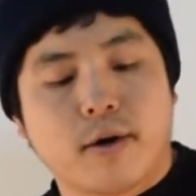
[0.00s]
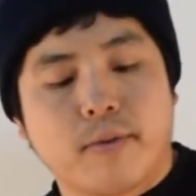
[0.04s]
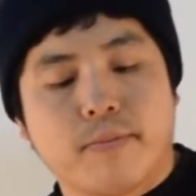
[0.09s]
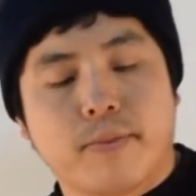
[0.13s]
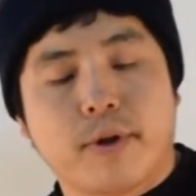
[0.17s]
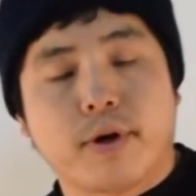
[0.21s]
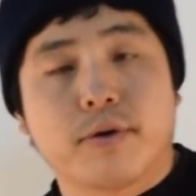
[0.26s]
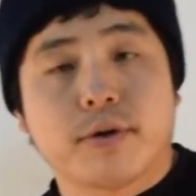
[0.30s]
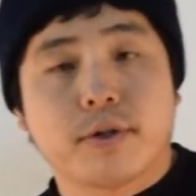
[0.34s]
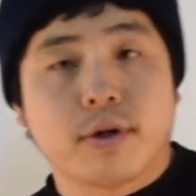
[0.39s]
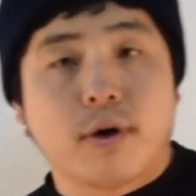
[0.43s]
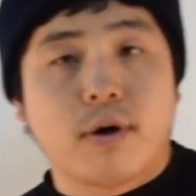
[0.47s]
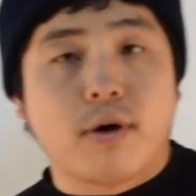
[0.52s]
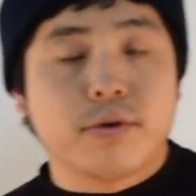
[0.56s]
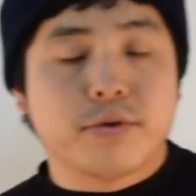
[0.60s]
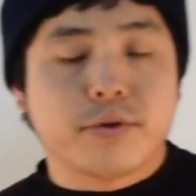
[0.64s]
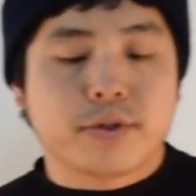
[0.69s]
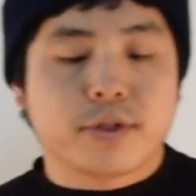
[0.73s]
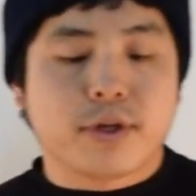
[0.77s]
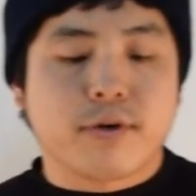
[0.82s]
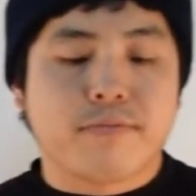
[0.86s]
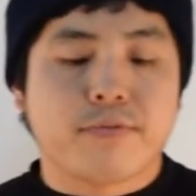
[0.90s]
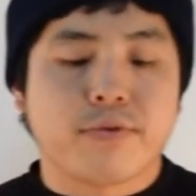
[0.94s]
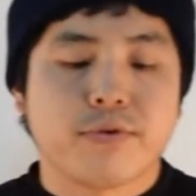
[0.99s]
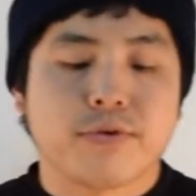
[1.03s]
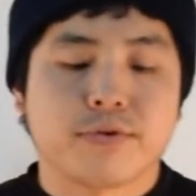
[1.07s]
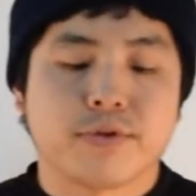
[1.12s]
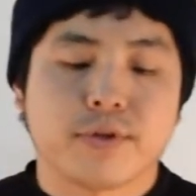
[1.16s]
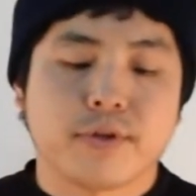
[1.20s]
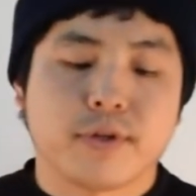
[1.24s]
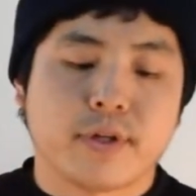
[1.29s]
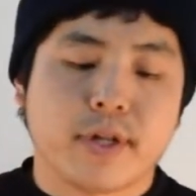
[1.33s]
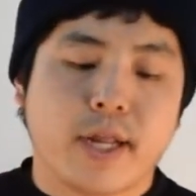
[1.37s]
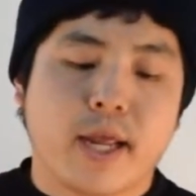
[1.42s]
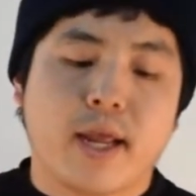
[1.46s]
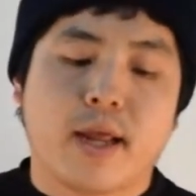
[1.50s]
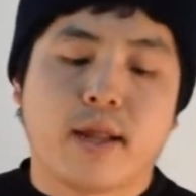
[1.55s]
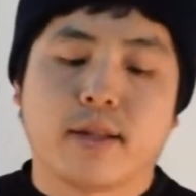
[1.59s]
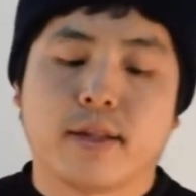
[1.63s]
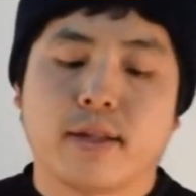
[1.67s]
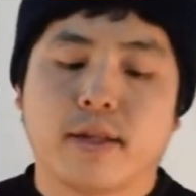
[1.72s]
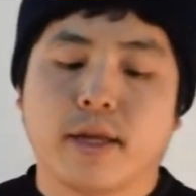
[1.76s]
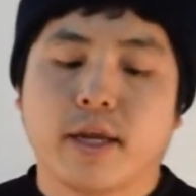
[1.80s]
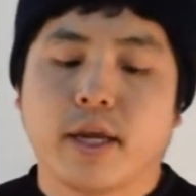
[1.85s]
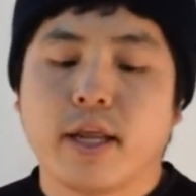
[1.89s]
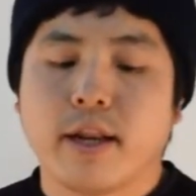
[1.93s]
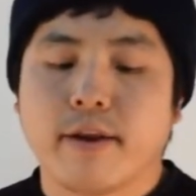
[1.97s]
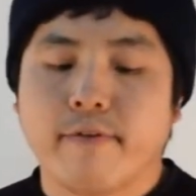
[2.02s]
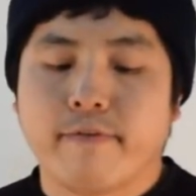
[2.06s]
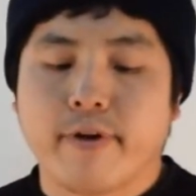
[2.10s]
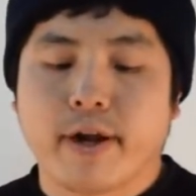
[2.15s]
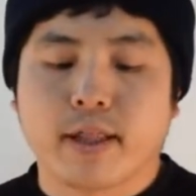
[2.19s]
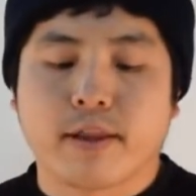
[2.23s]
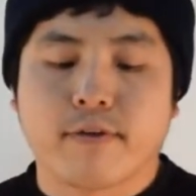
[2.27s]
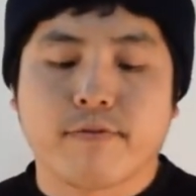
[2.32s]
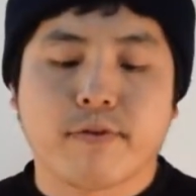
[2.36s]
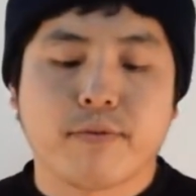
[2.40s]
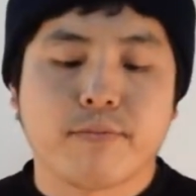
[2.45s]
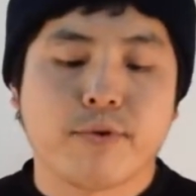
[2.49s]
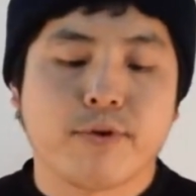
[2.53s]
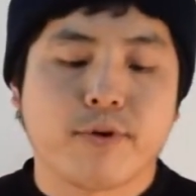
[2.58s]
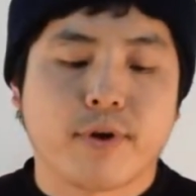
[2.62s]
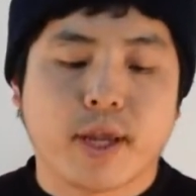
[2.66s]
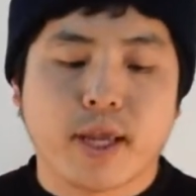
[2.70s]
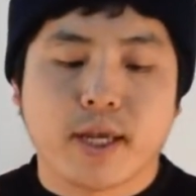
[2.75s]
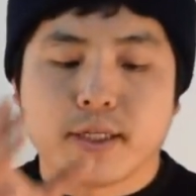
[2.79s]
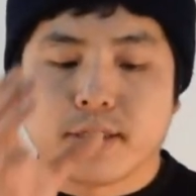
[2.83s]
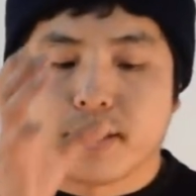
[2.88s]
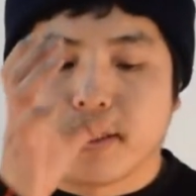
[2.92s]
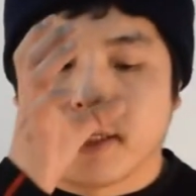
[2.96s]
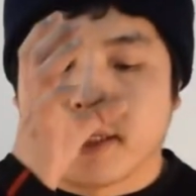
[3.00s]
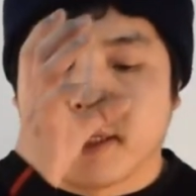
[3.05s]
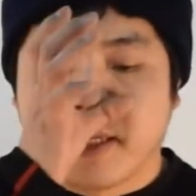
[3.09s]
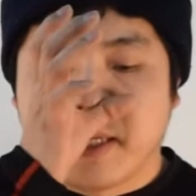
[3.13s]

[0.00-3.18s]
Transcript: there was all those confusion and ineffective communication.